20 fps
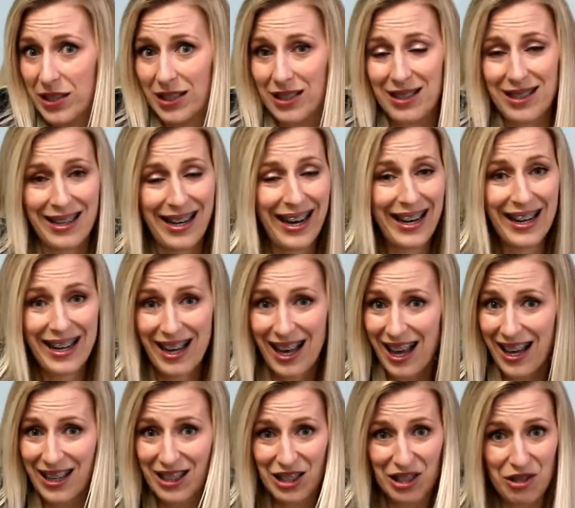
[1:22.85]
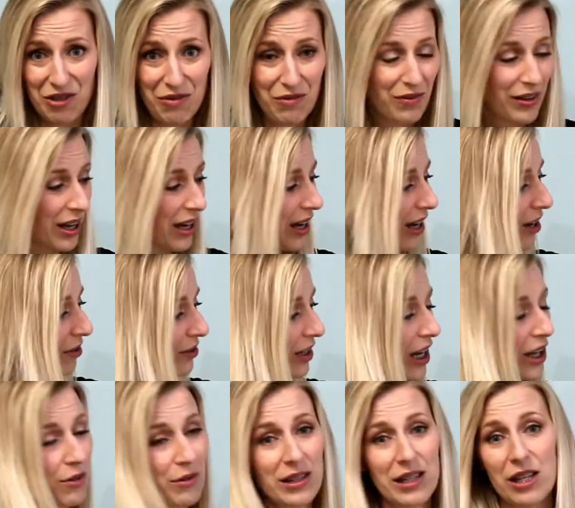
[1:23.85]
and any kind of
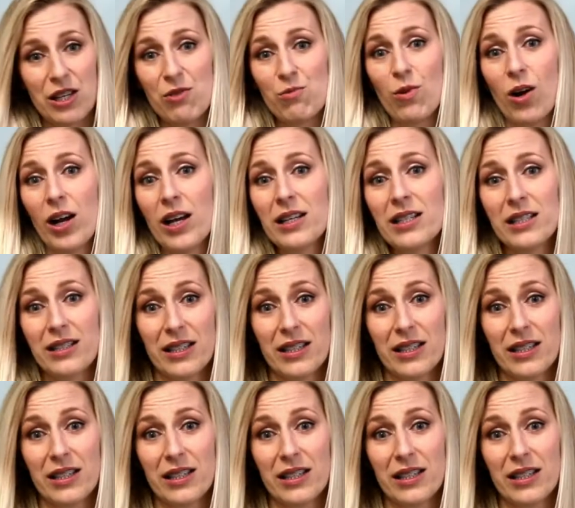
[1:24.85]
coloring that you want.